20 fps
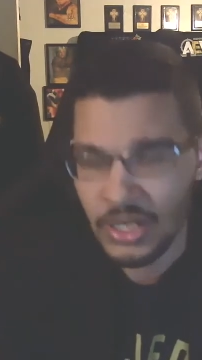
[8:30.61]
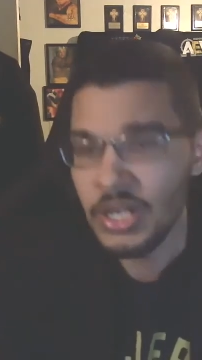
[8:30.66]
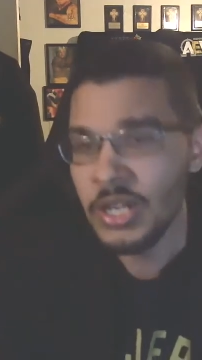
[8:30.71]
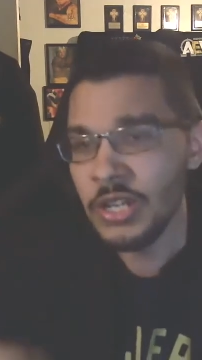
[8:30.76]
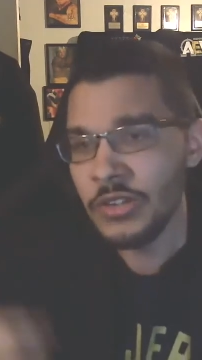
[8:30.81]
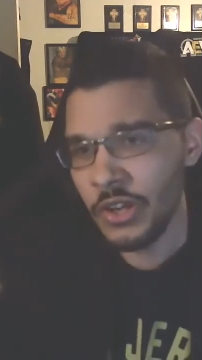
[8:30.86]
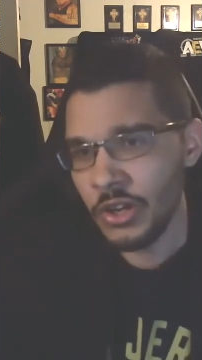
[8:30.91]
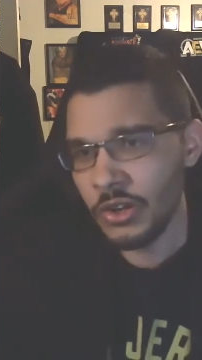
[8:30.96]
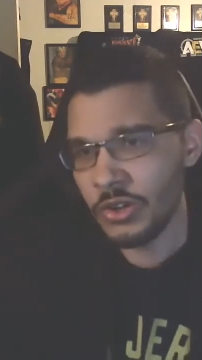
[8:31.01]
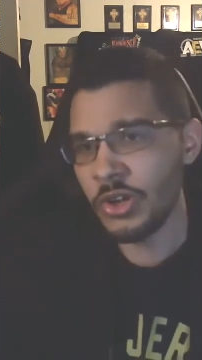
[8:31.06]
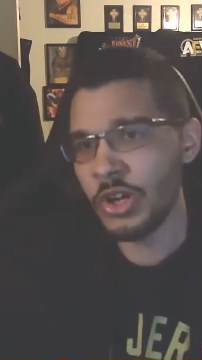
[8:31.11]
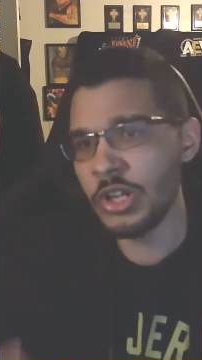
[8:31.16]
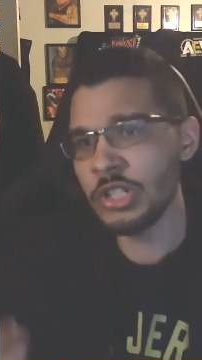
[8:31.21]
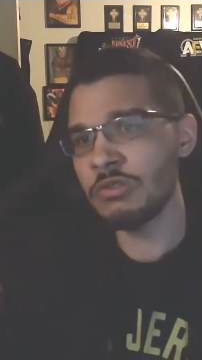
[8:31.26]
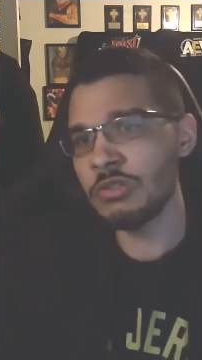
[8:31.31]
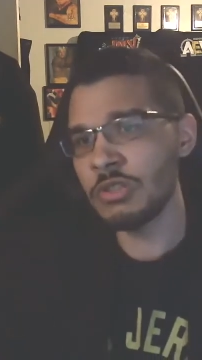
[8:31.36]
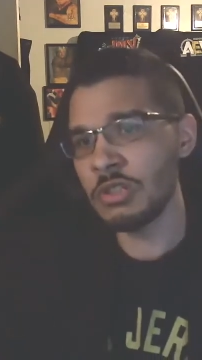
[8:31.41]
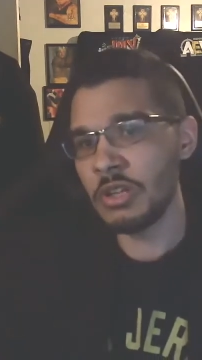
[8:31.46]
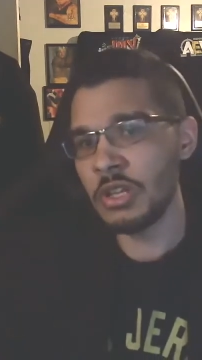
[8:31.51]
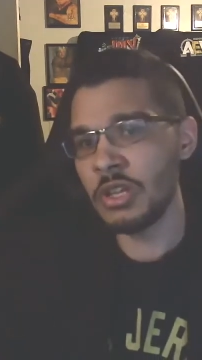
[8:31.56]
So, of course,
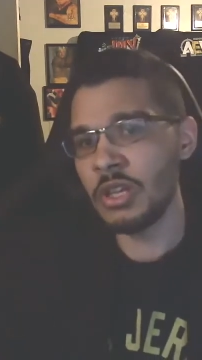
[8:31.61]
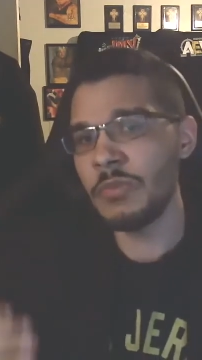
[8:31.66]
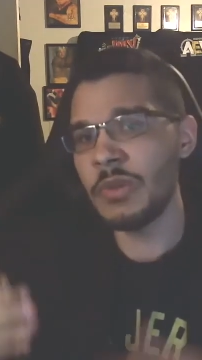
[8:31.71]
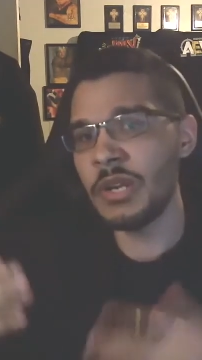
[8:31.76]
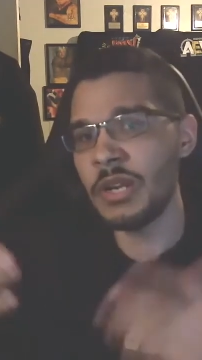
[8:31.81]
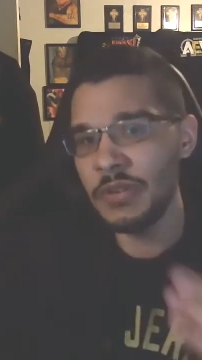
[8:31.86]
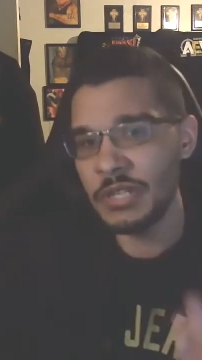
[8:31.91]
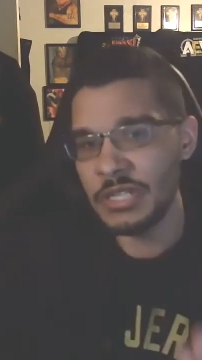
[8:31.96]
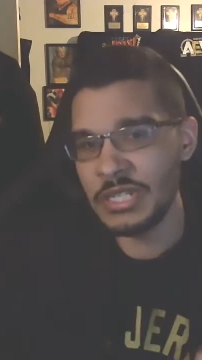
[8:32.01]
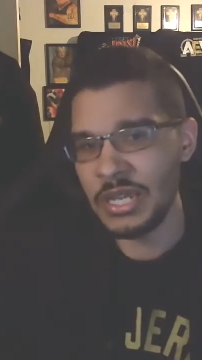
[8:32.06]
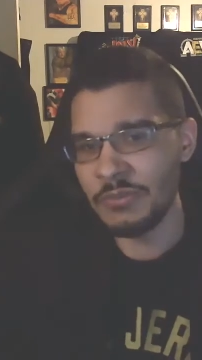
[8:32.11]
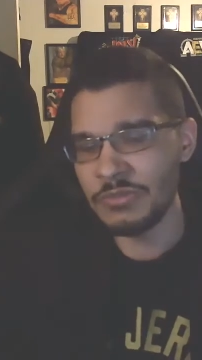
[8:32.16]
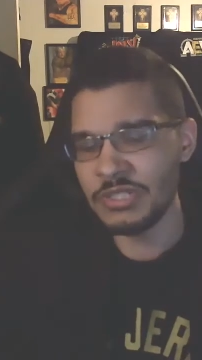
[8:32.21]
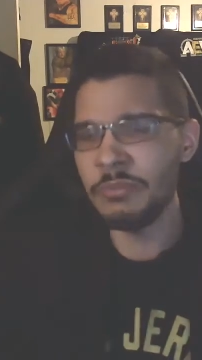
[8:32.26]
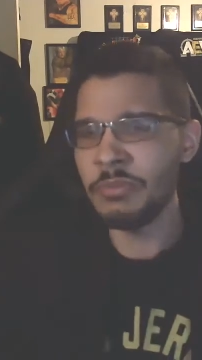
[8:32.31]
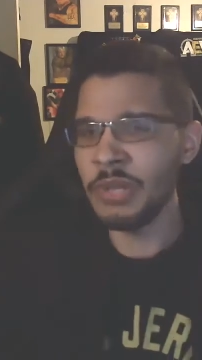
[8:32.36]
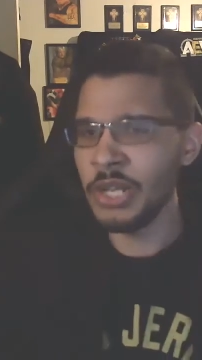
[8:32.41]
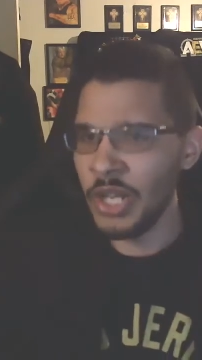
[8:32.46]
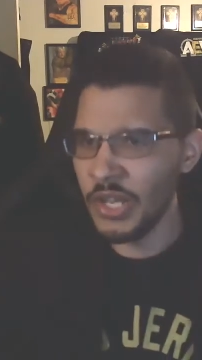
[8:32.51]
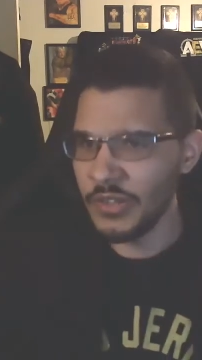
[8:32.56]
it's a little bit of redemption,
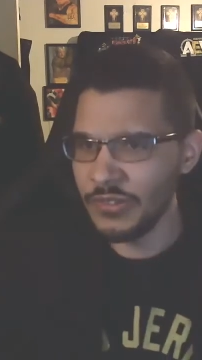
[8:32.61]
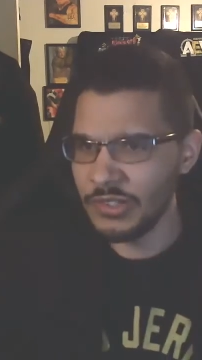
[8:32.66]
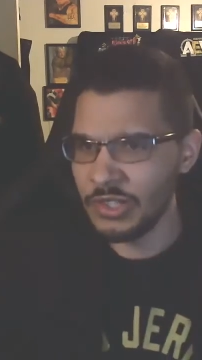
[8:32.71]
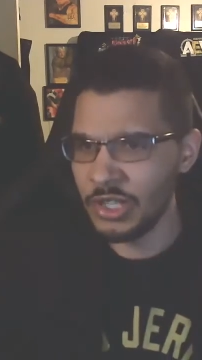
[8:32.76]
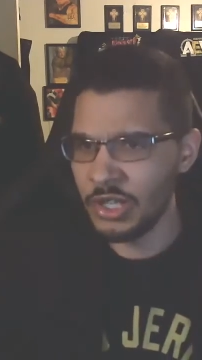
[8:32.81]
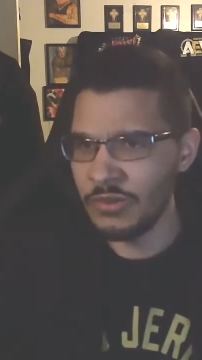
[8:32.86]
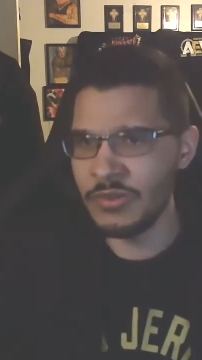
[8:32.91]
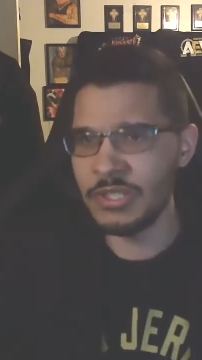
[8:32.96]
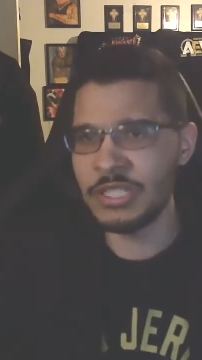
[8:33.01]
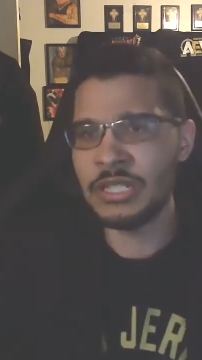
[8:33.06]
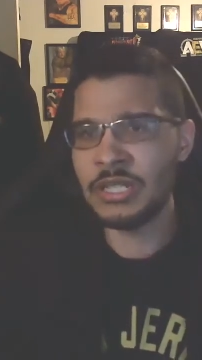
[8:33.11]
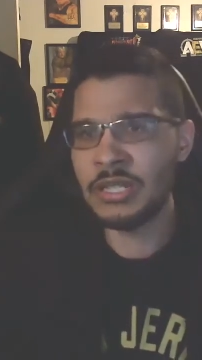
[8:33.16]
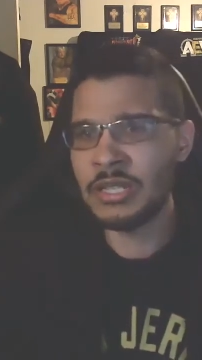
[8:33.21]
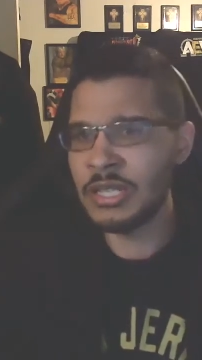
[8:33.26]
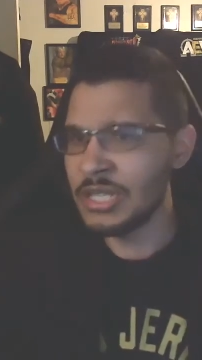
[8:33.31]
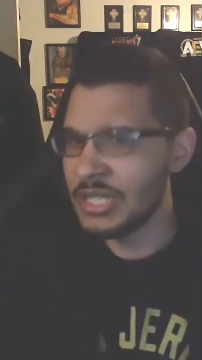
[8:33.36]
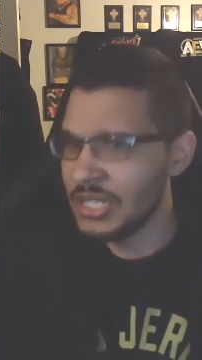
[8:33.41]
but also it was